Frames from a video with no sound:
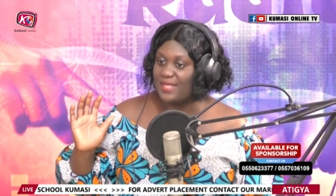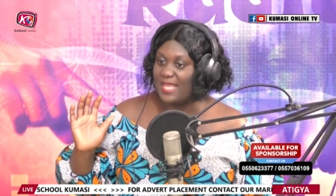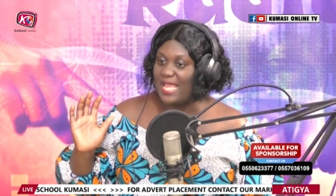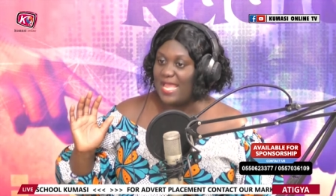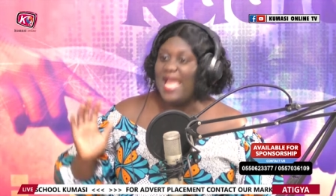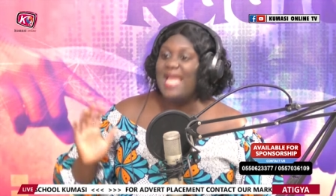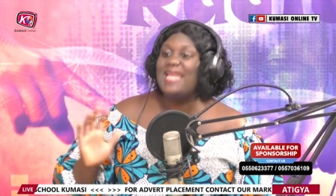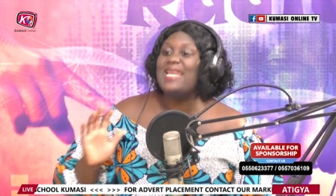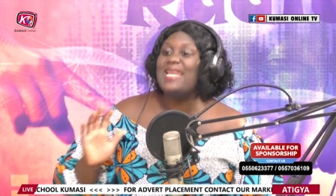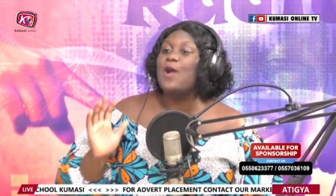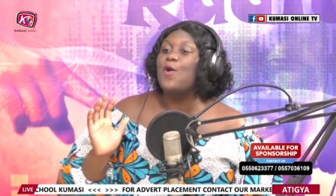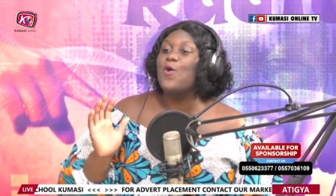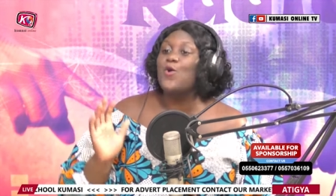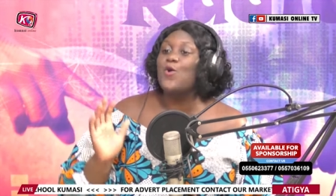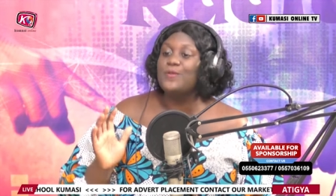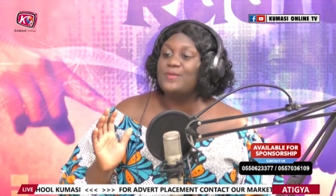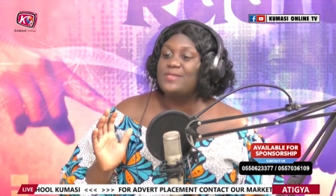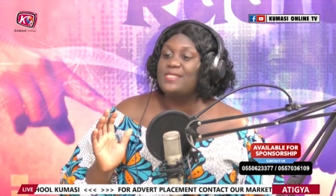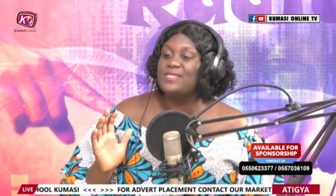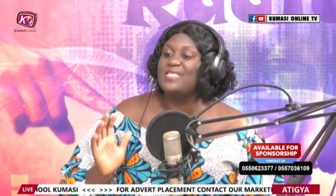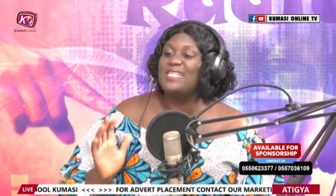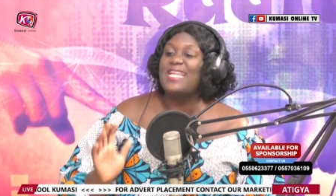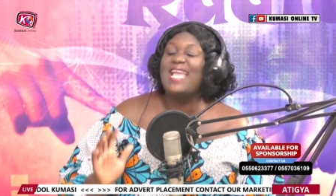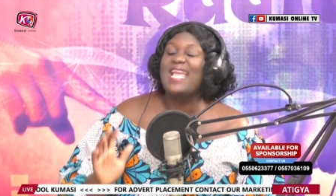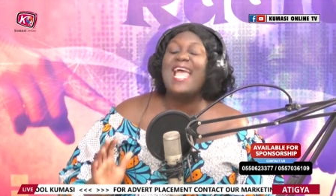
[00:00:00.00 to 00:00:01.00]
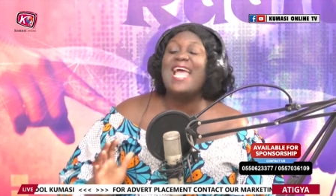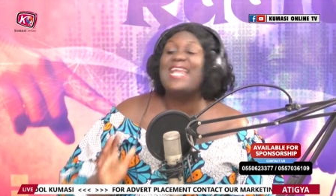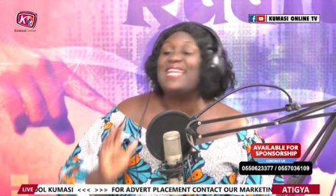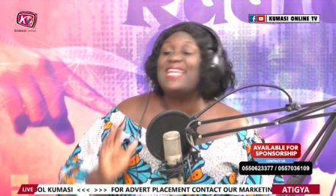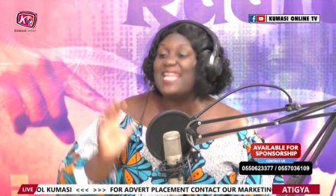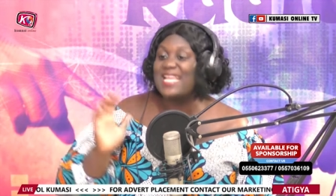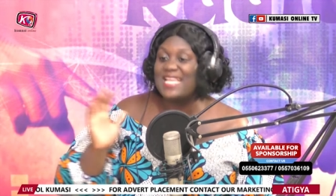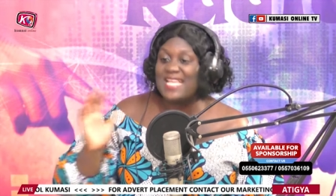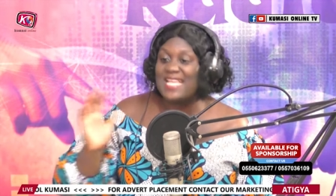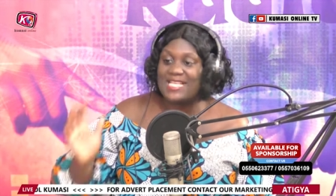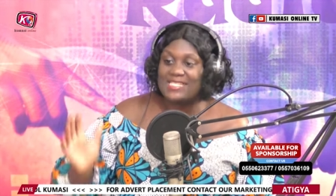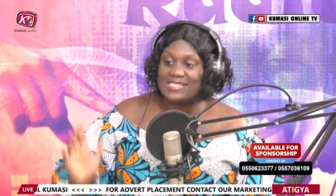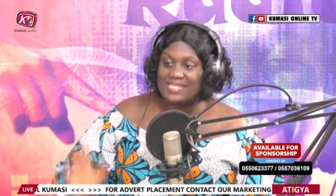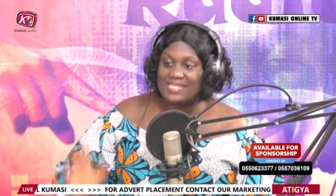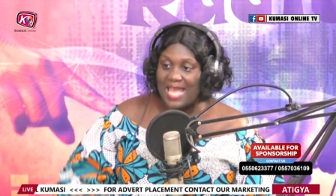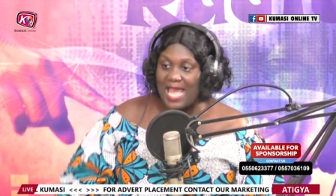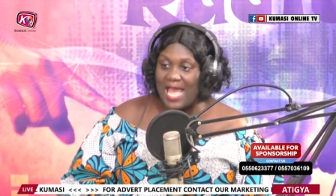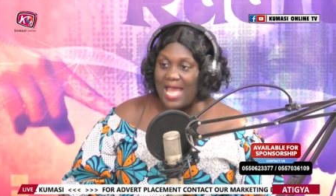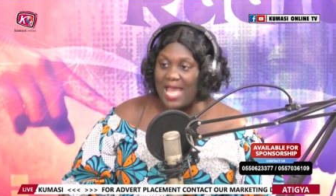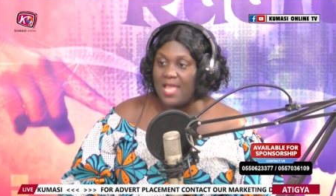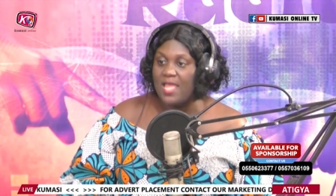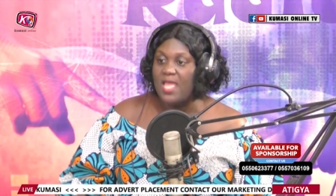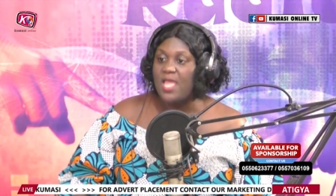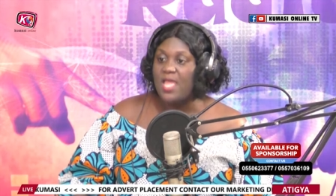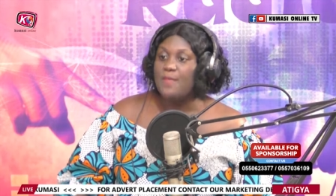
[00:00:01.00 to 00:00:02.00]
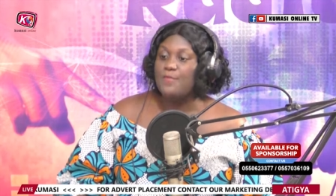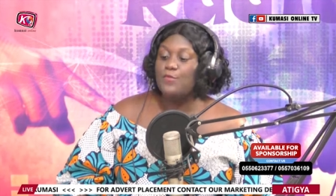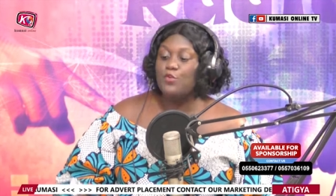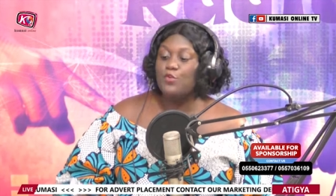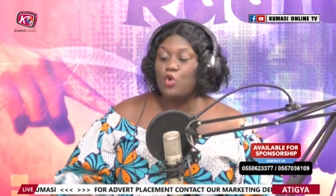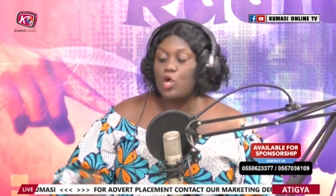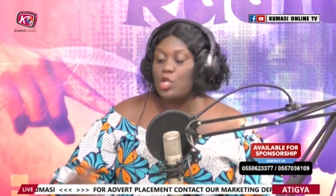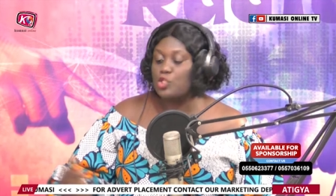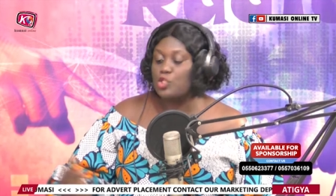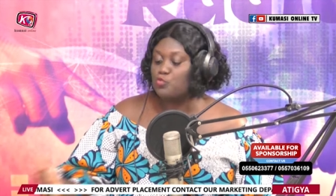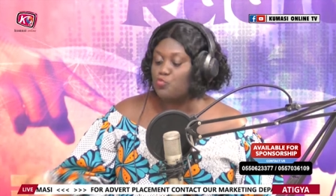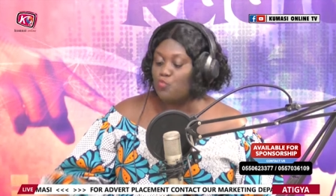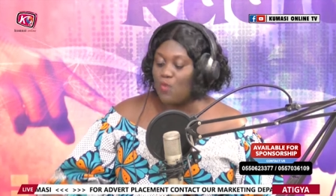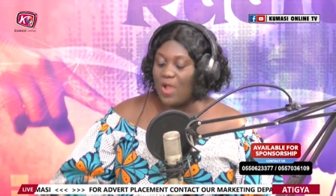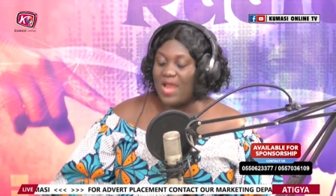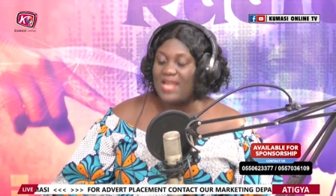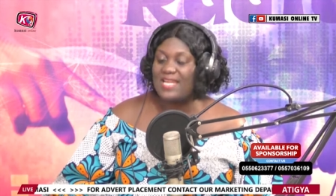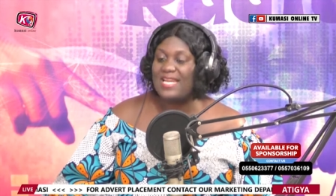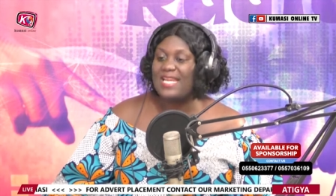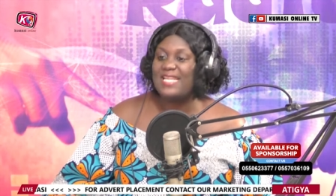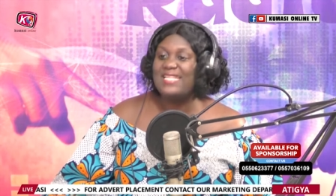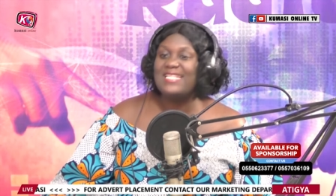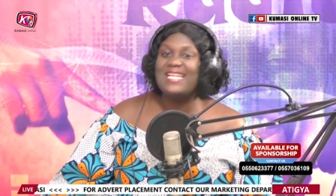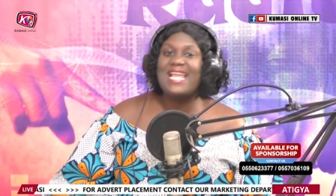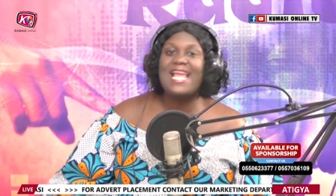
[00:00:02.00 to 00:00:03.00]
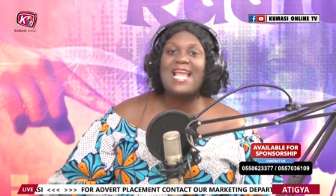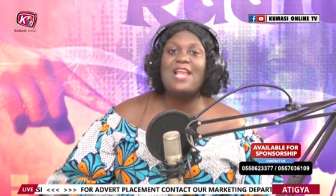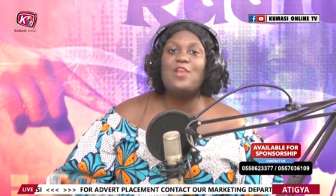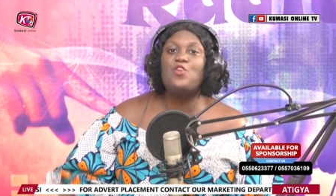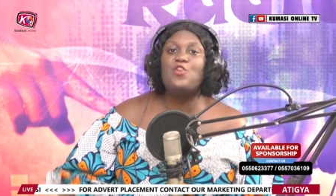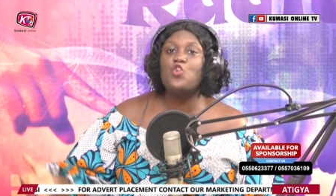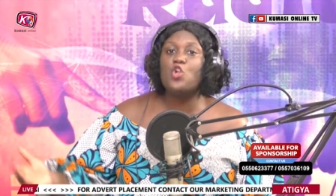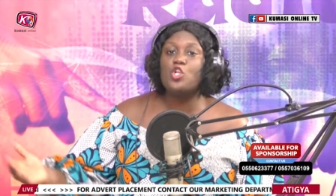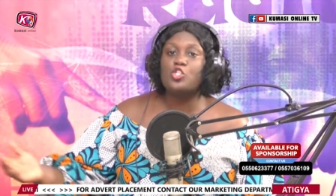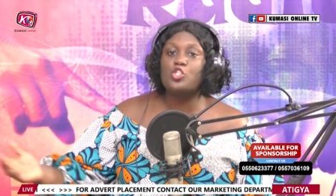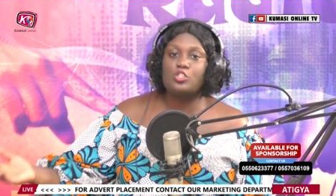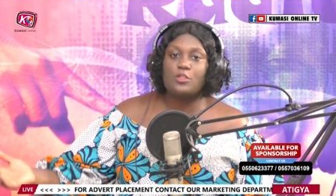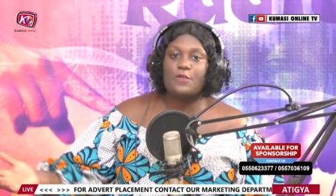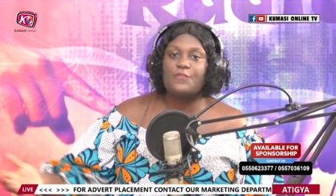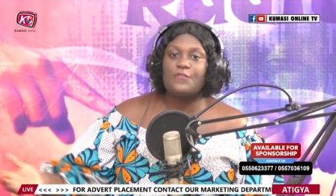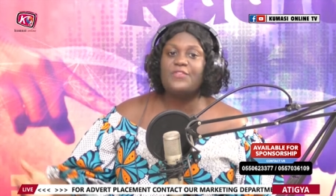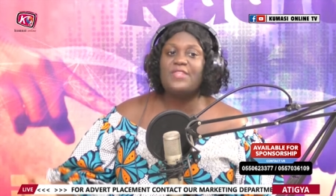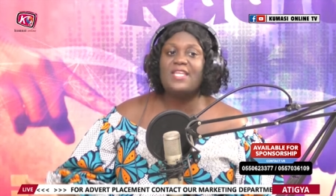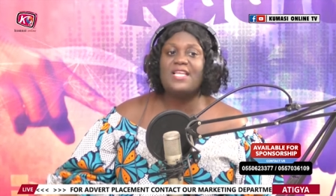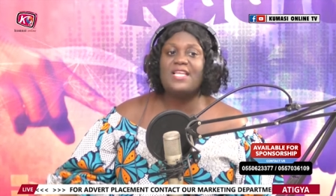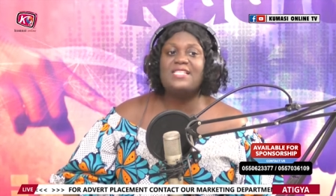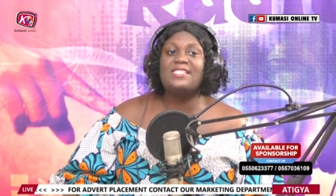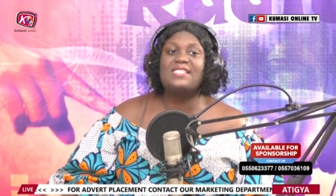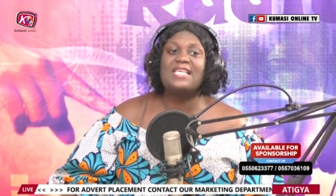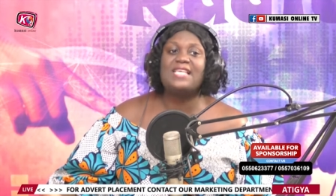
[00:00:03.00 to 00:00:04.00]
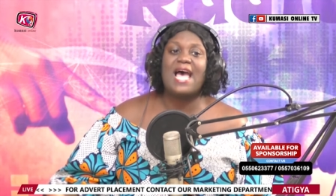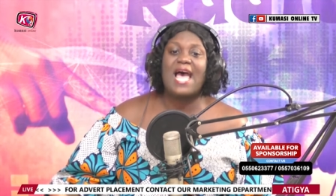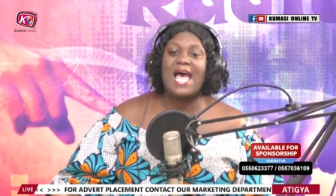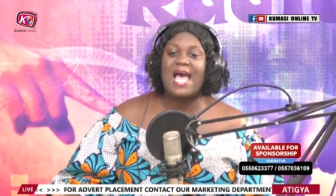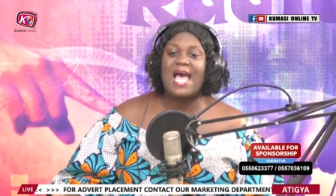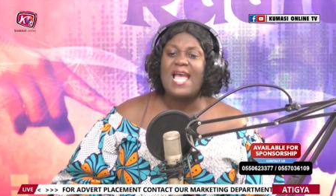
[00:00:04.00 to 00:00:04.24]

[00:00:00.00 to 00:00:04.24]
and I hope sin e dey yes sir because one there are lots of things are